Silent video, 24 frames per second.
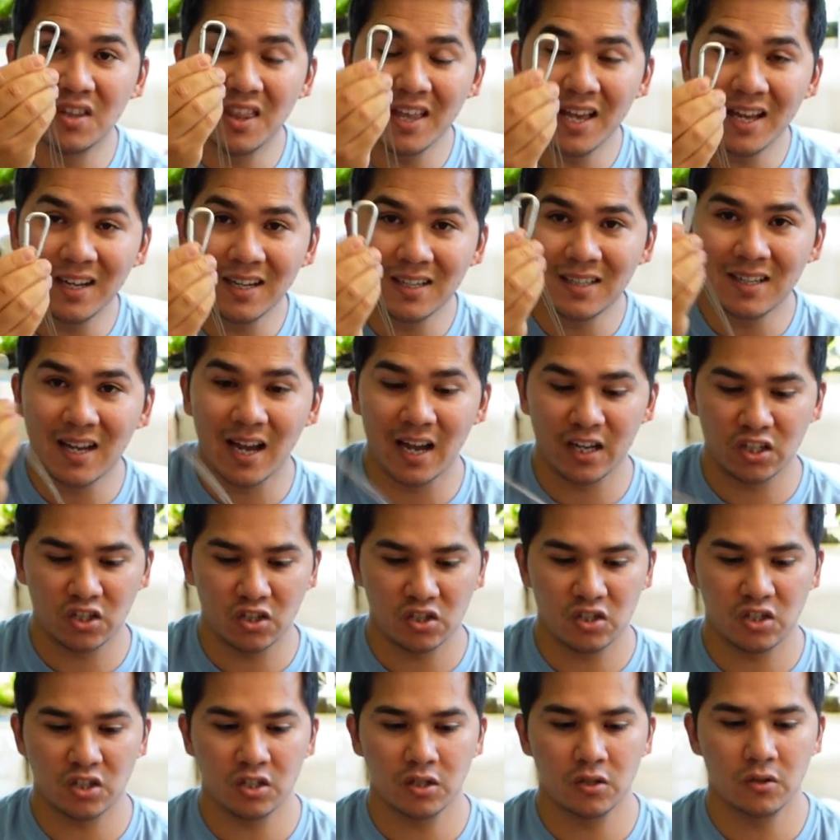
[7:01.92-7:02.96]
then
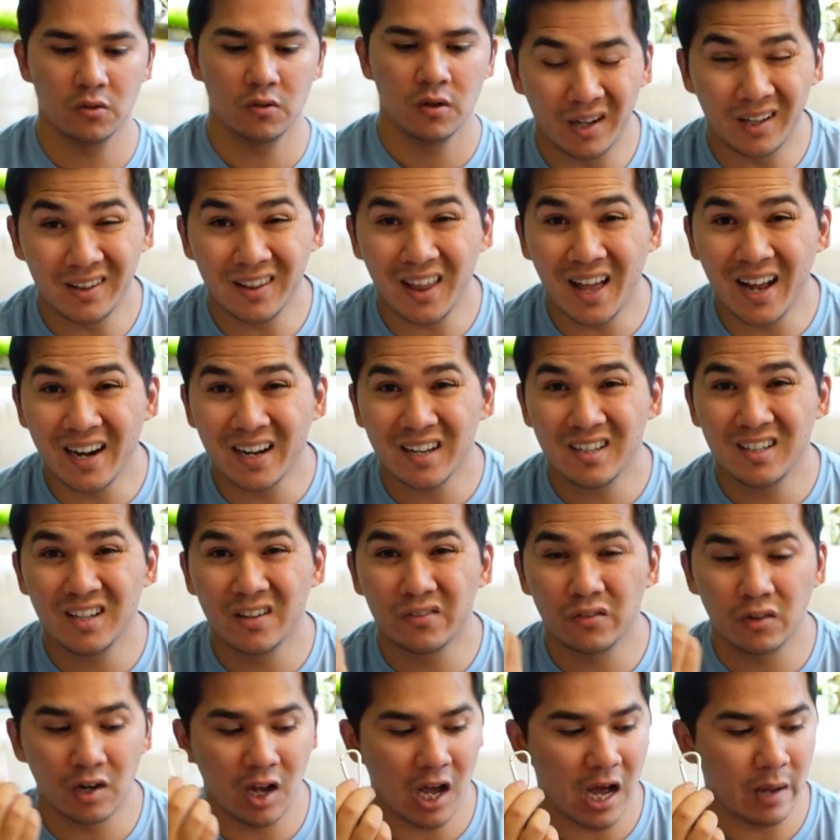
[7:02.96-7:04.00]
attaches to. A lot of
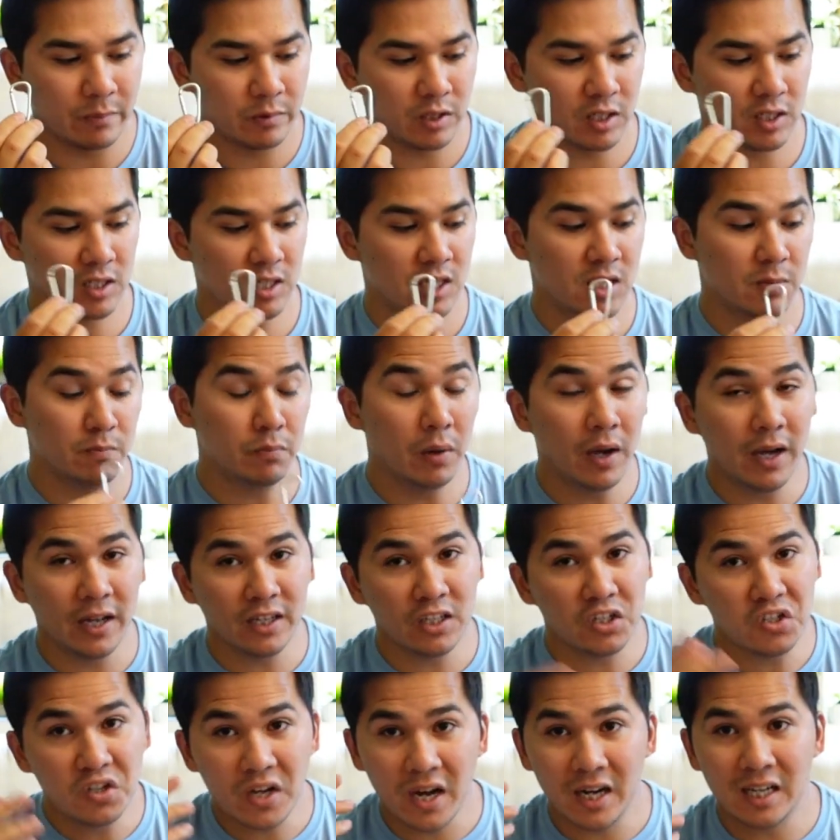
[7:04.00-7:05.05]
different options,
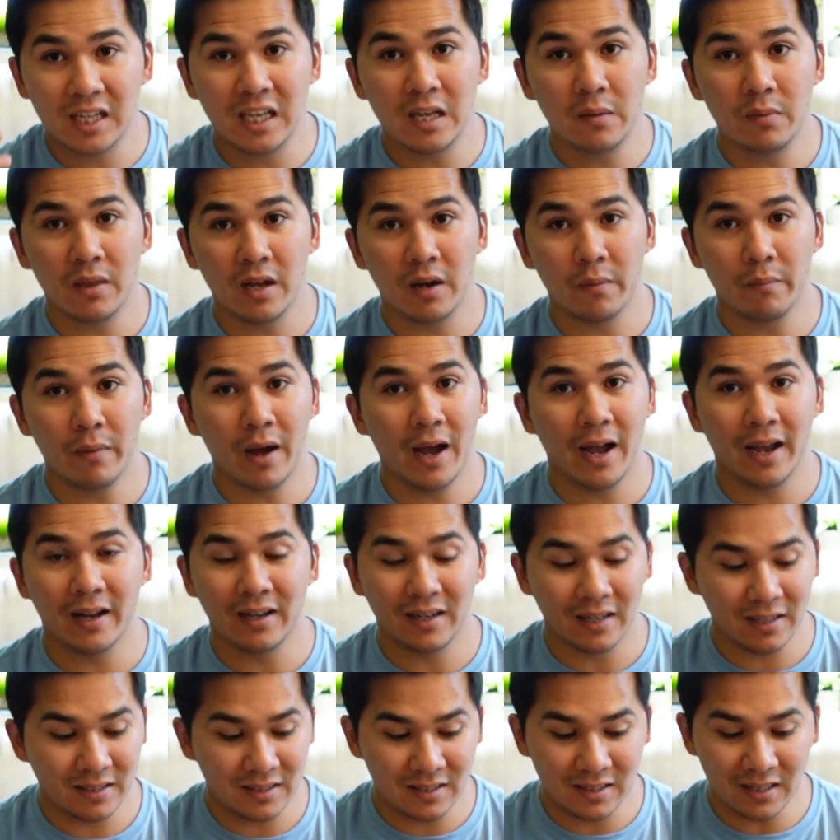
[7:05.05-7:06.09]
but you got to keep that in
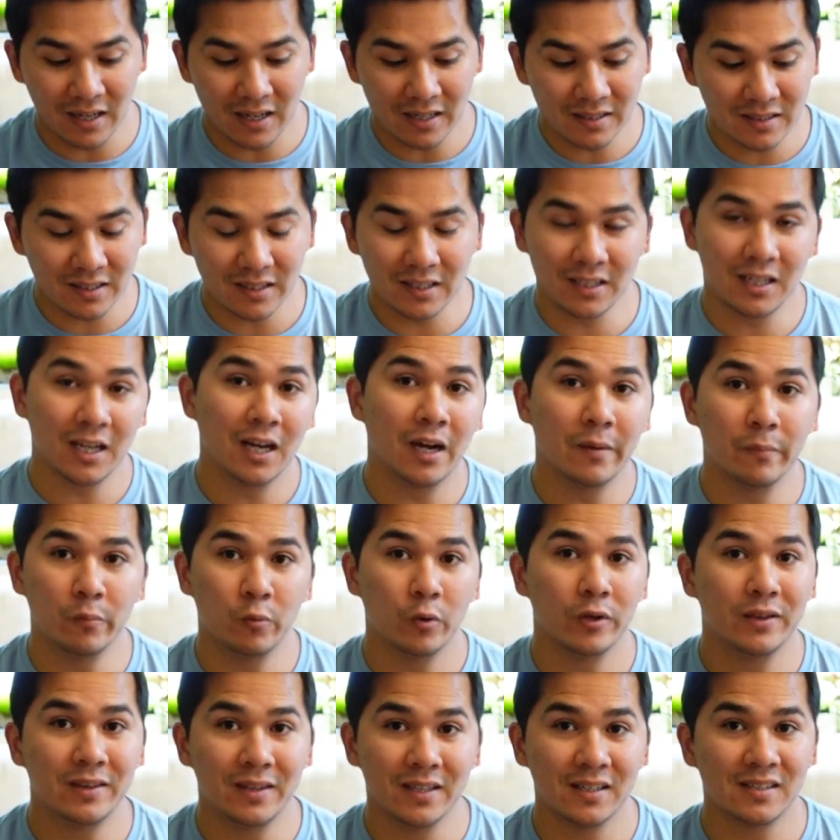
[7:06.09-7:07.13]
mind. It doesn't come
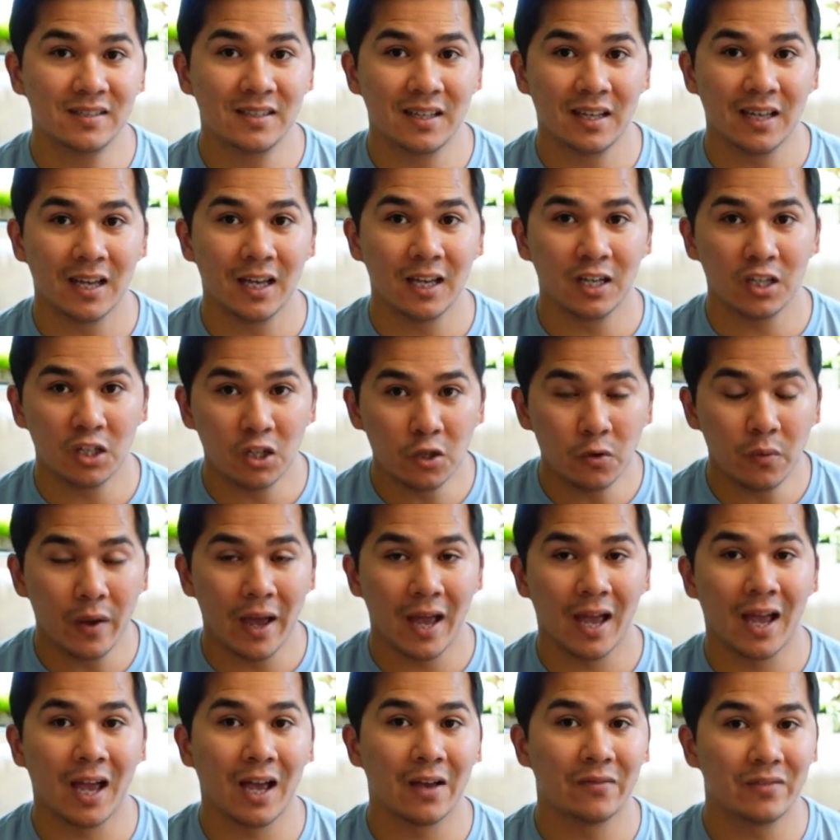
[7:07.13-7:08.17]
with this kit. You
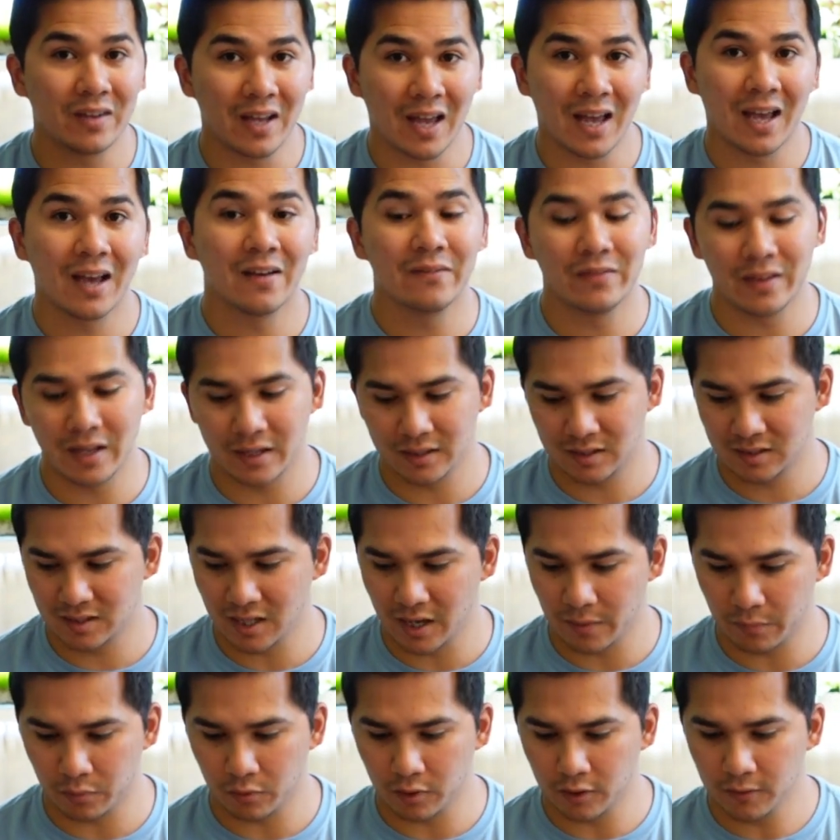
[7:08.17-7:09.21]
have to have that
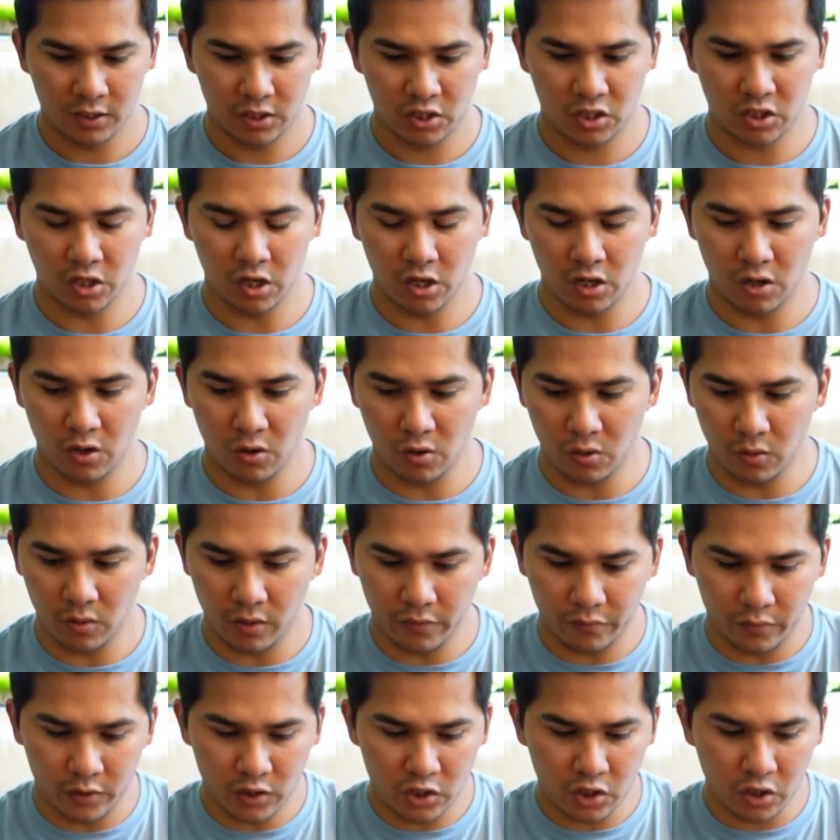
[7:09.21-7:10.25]
separate. So
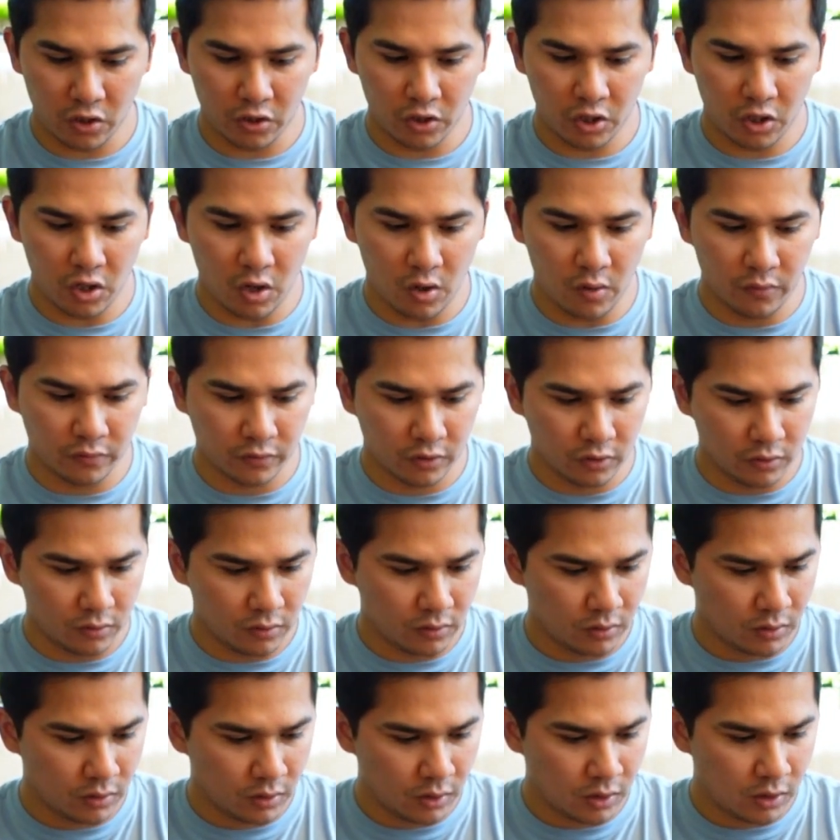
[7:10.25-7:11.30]
if we turn it over,
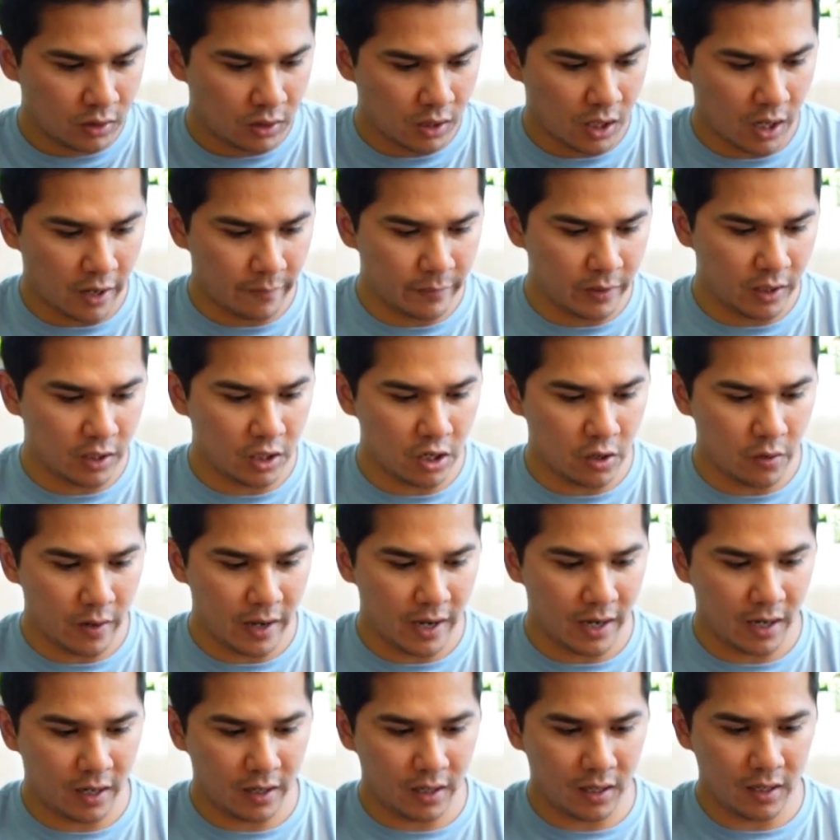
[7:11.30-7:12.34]
I'm going to go
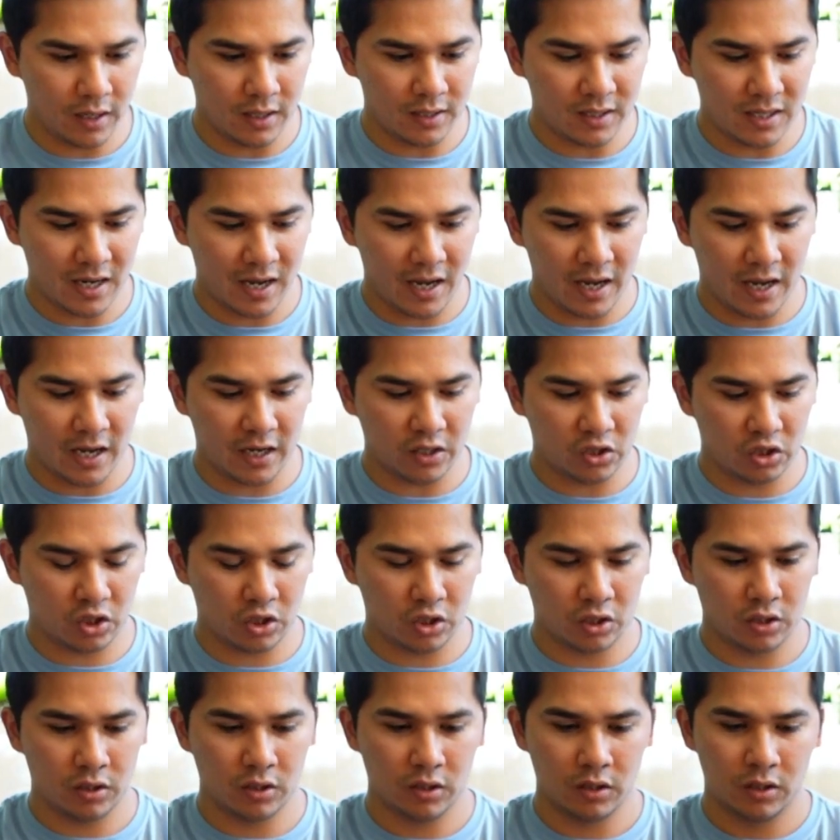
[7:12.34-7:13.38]
ahead and
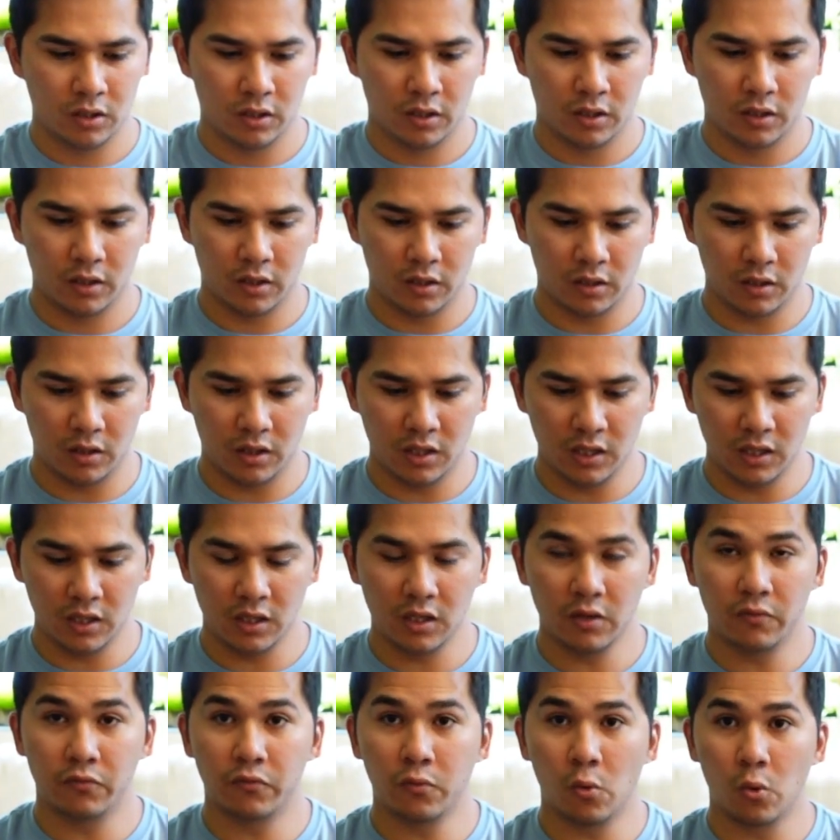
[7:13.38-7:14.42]
attach
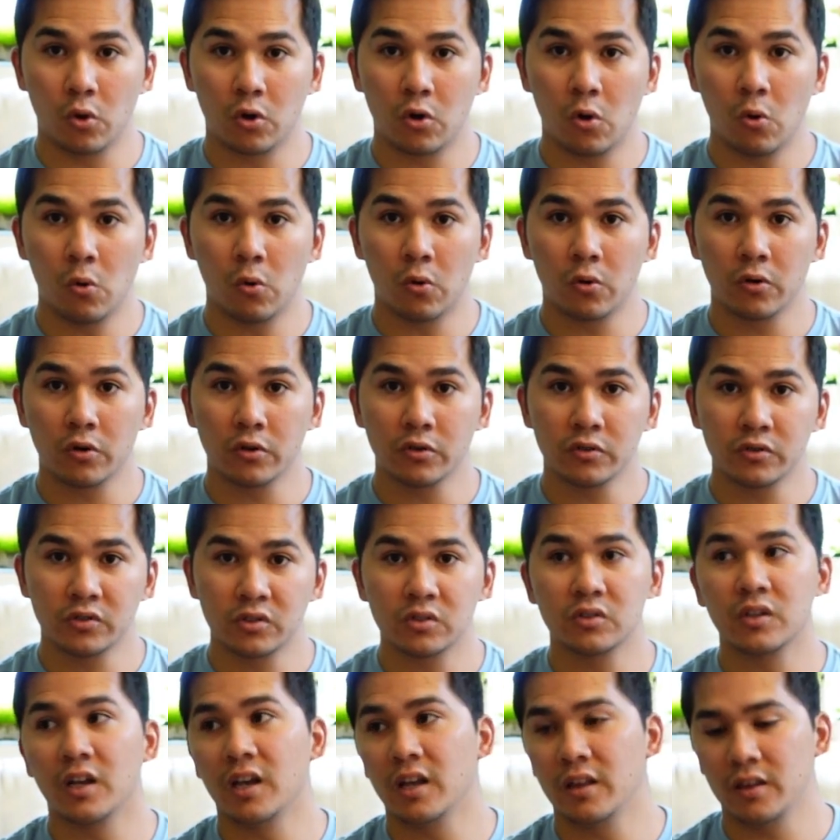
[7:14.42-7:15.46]
the 4
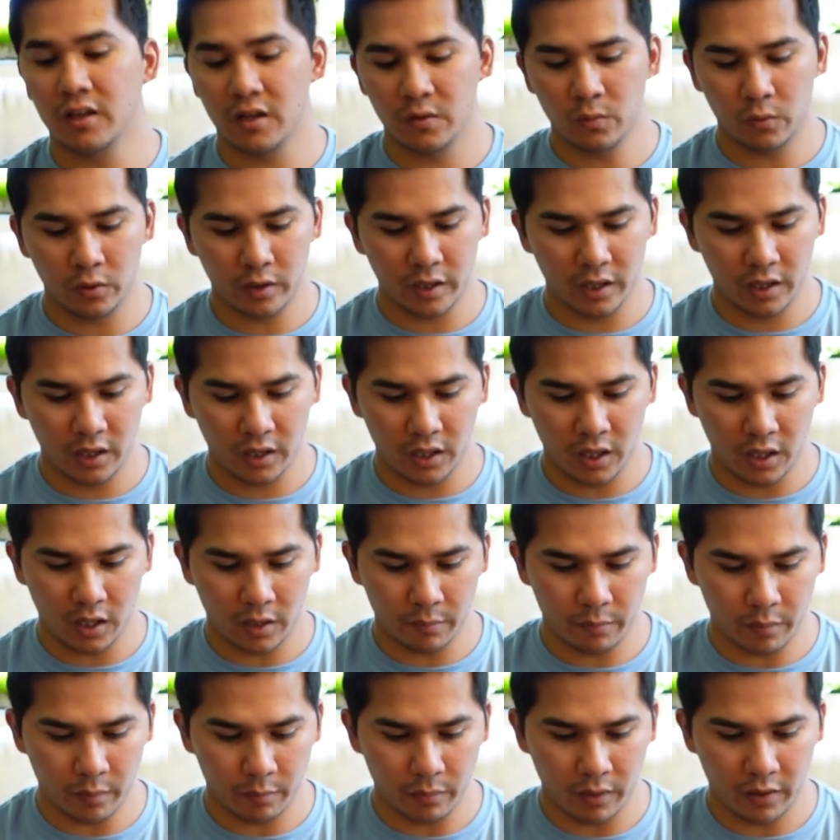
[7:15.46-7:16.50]
corners, and then we'll get it
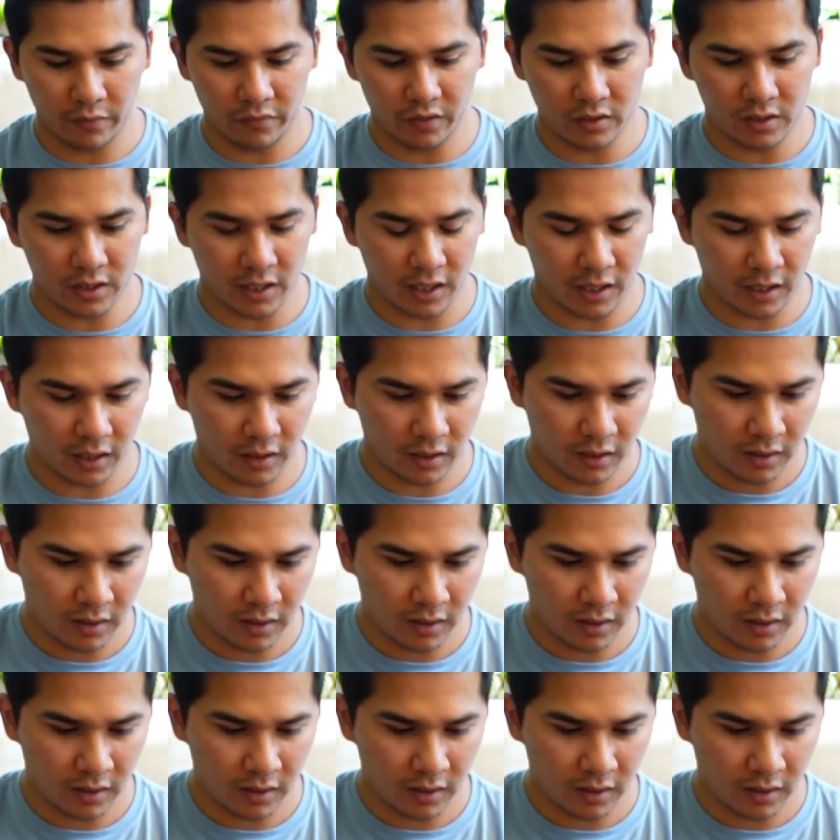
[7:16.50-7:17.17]
up above the tank.